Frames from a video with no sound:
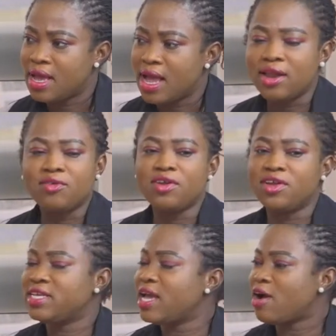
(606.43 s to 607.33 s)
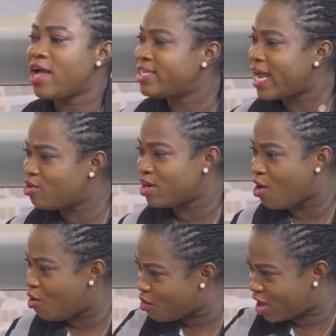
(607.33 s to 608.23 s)
And no, yeah, I don't
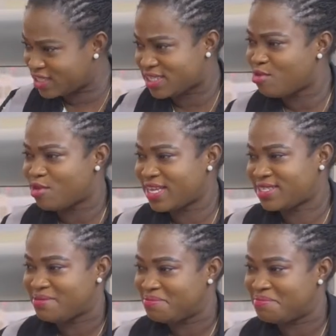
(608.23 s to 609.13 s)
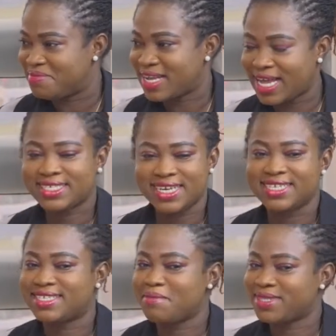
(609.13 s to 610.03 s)
know. We'll catch her on us. Catch her
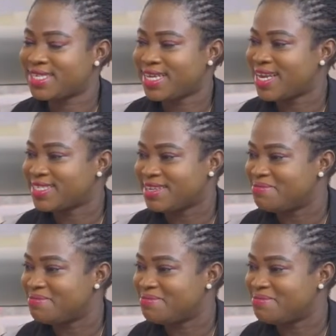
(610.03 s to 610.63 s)
and send me singing us.